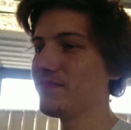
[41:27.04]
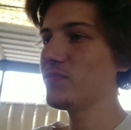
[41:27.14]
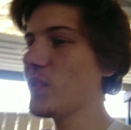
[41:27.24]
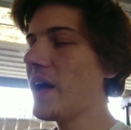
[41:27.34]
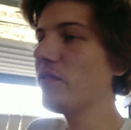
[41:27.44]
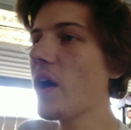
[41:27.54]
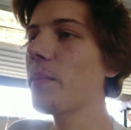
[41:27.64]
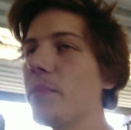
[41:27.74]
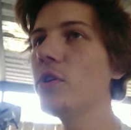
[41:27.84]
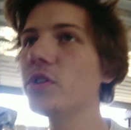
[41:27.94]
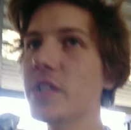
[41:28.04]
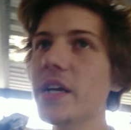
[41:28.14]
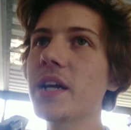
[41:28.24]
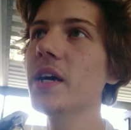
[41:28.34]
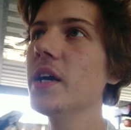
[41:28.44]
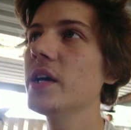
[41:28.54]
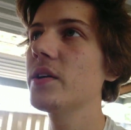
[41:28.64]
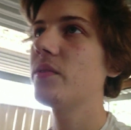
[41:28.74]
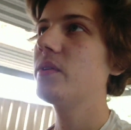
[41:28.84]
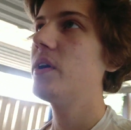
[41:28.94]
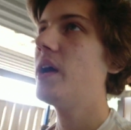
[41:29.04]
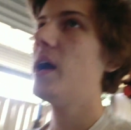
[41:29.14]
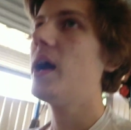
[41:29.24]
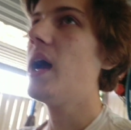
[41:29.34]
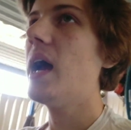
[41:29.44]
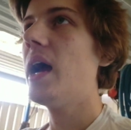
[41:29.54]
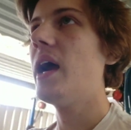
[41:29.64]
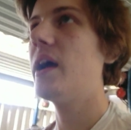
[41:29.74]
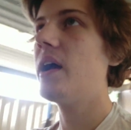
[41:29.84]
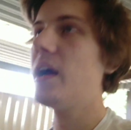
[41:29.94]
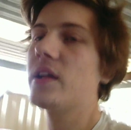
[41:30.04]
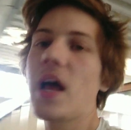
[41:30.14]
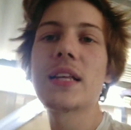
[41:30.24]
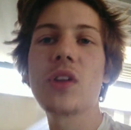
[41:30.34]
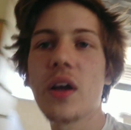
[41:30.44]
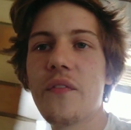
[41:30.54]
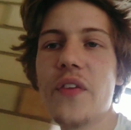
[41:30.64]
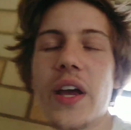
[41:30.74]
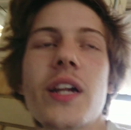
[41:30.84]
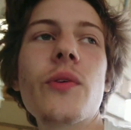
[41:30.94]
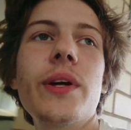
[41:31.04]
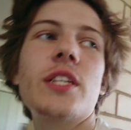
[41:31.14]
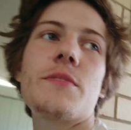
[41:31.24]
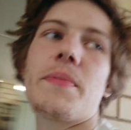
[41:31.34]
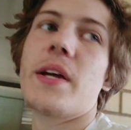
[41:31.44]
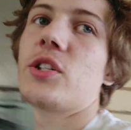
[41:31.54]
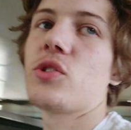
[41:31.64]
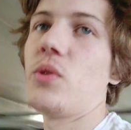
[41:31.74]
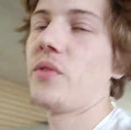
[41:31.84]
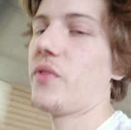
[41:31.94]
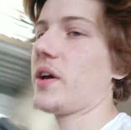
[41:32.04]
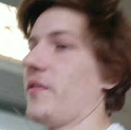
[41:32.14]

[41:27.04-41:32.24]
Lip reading: have like music as like a victory speech, sort of like a